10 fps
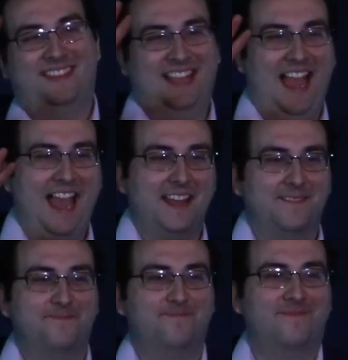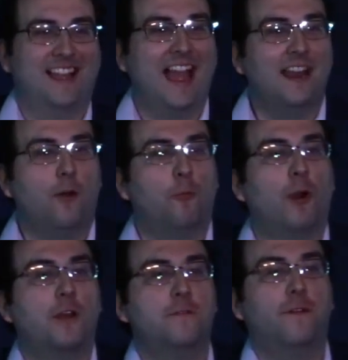Hey, and where are
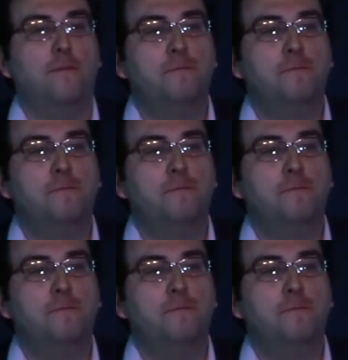you from?